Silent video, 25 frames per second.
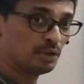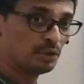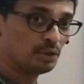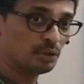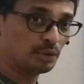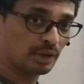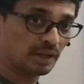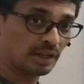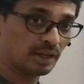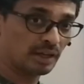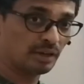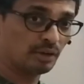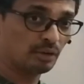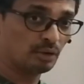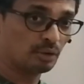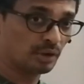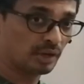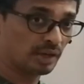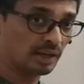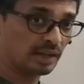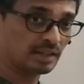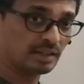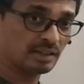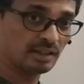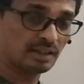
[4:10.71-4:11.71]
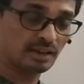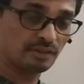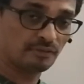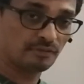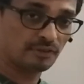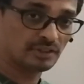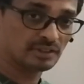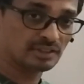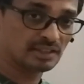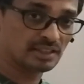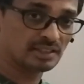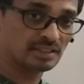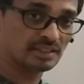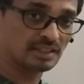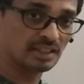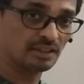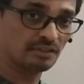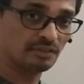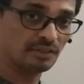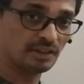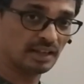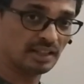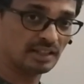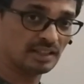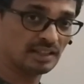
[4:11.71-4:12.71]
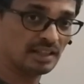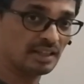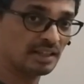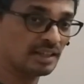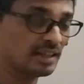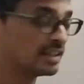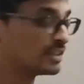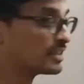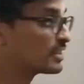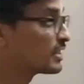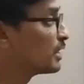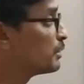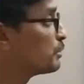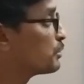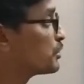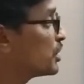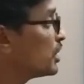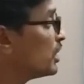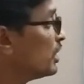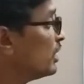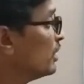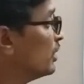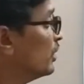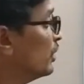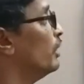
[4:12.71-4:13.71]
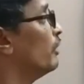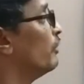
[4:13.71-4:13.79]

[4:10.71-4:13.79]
you can look at the references given in the description.